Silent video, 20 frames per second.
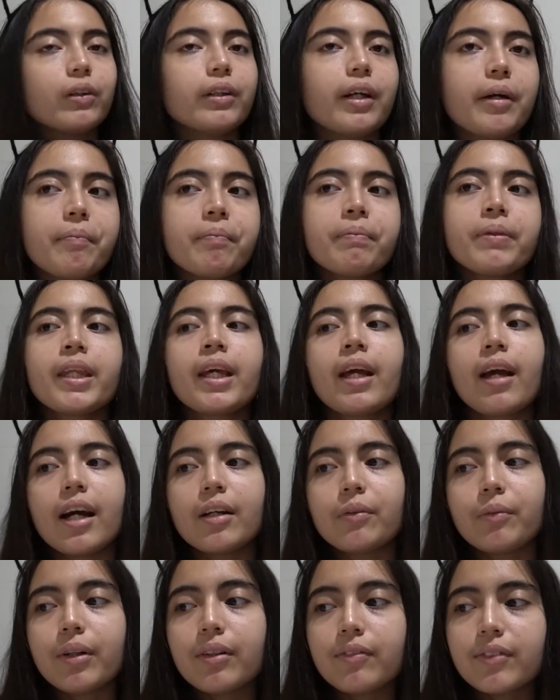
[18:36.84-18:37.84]
there,
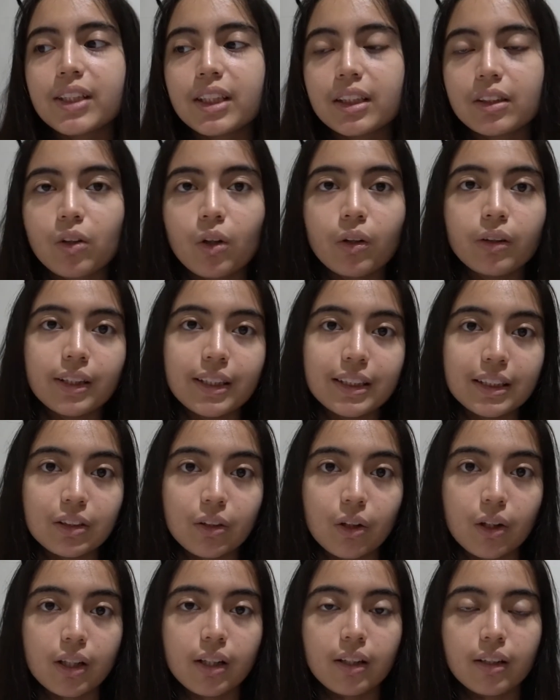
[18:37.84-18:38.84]
and one of it is called
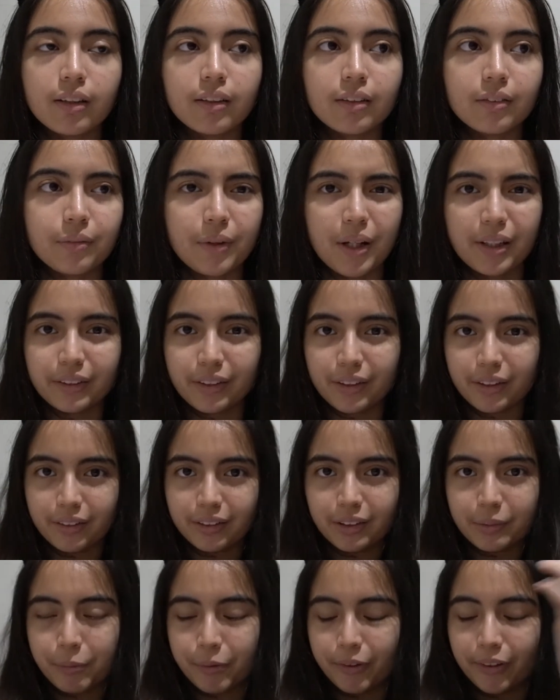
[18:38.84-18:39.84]
Distort. Wait, I shouldn't
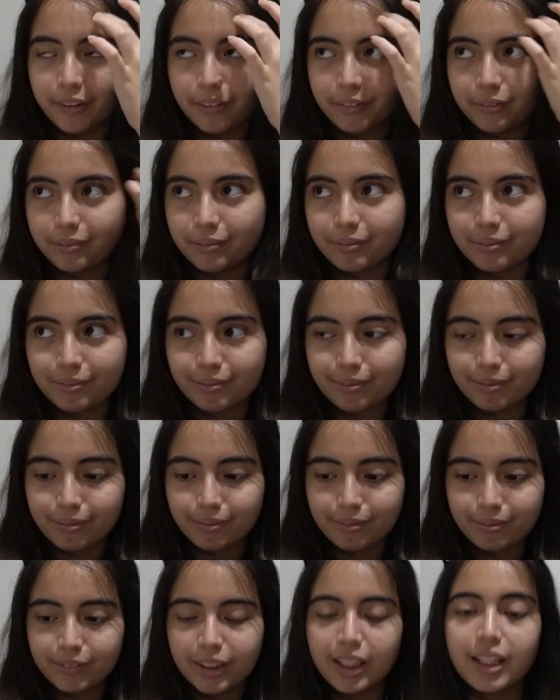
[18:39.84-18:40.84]
spoil,
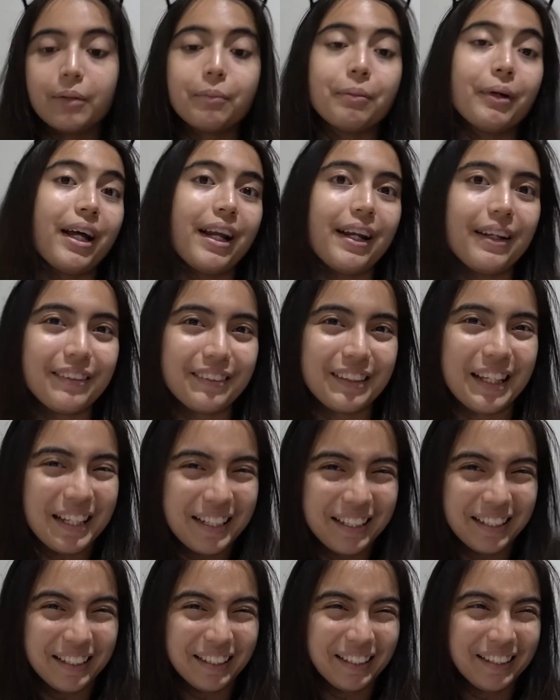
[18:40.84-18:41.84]
but
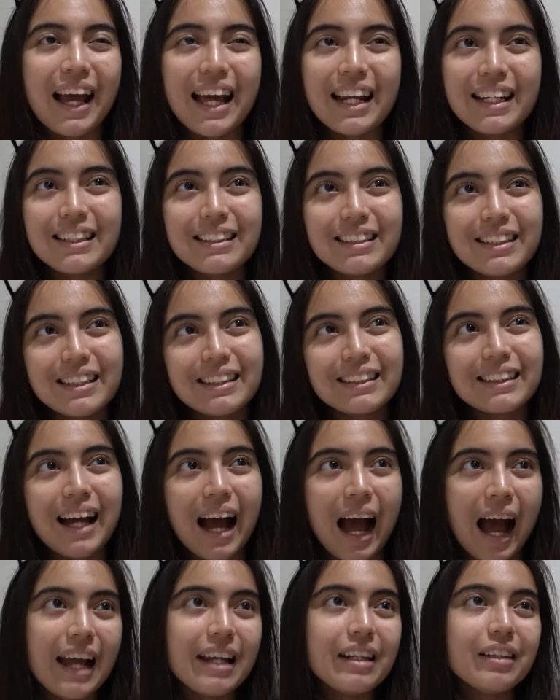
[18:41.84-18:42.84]
and it
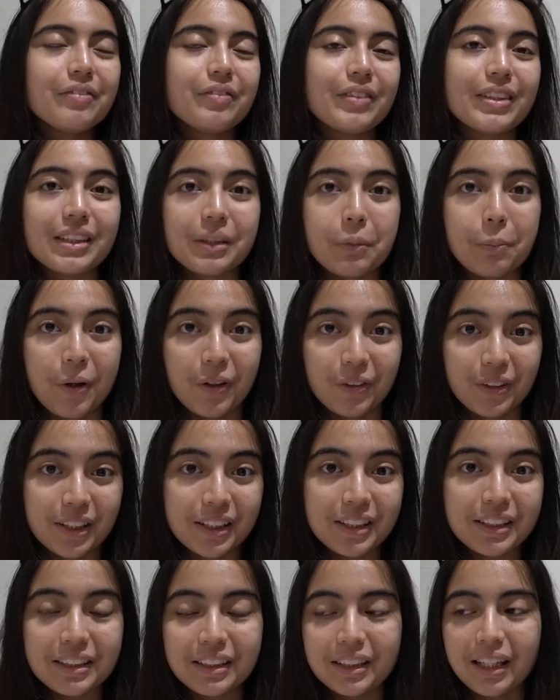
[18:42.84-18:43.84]
kind of is about
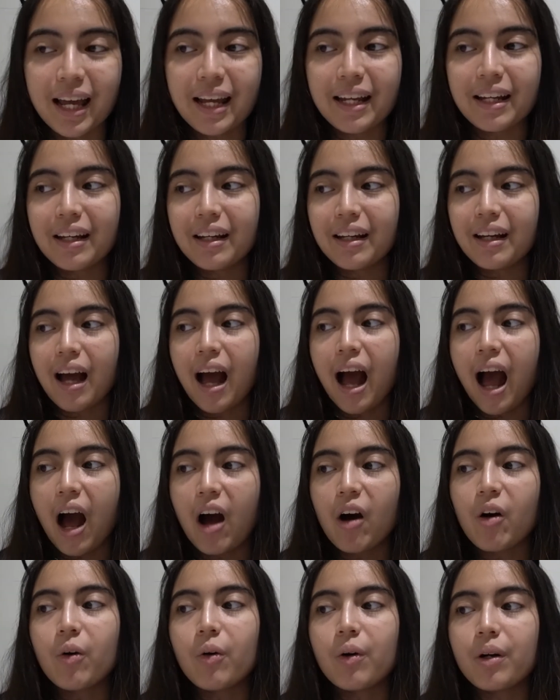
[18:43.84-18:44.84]
this, like
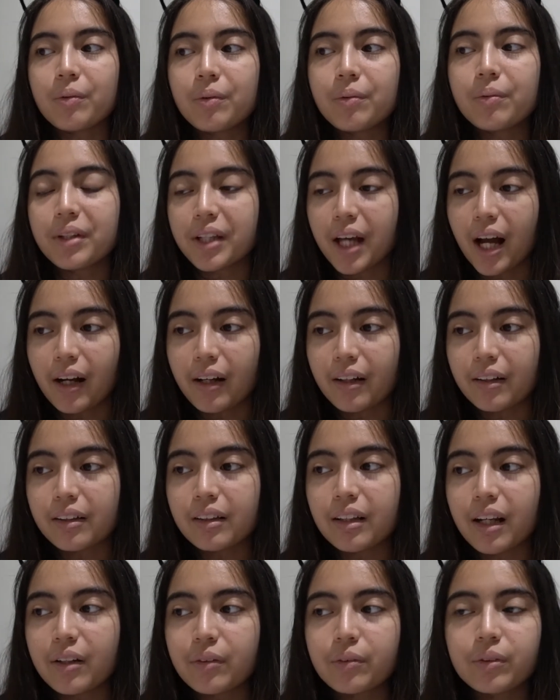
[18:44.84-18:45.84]
how when you were younger,
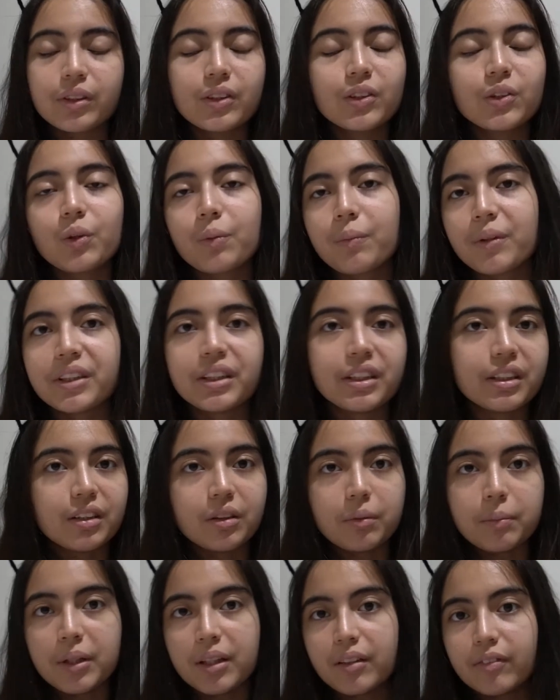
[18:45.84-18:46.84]
like, it was so much easier
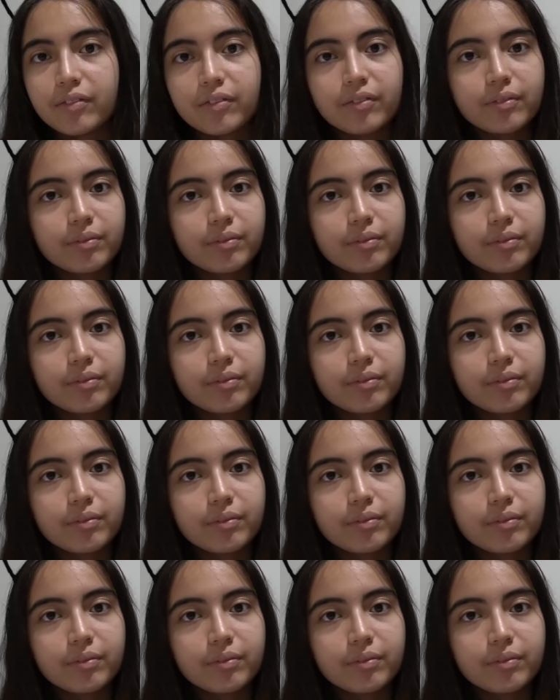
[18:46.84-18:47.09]
to believe.